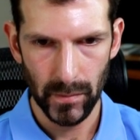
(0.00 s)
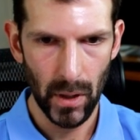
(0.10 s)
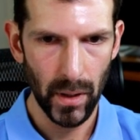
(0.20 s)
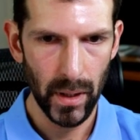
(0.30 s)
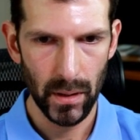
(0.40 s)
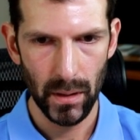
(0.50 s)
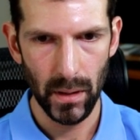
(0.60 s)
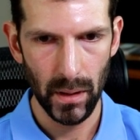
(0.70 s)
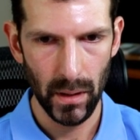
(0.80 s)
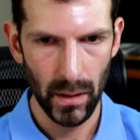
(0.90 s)
All right,
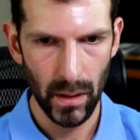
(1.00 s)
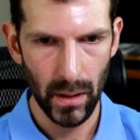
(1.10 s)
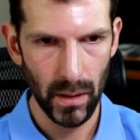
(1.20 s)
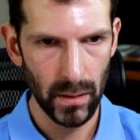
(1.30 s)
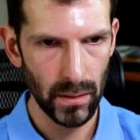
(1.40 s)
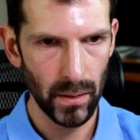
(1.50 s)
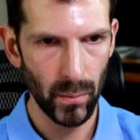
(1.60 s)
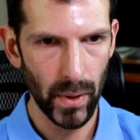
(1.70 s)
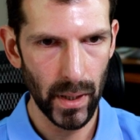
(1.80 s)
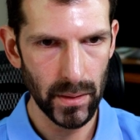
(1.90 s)
and
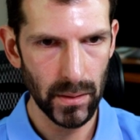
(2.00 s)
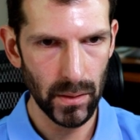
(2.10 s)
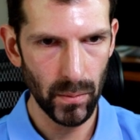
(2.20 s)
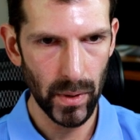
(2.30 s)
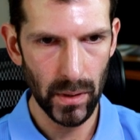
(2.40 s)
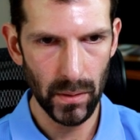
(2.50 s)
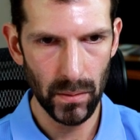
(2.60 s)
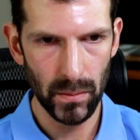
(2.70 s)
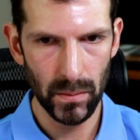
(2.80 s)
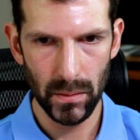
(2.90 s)
what else did we
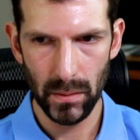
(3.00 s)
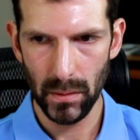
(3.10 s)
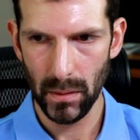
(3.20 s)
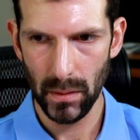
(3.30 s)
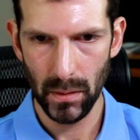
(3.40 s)
use?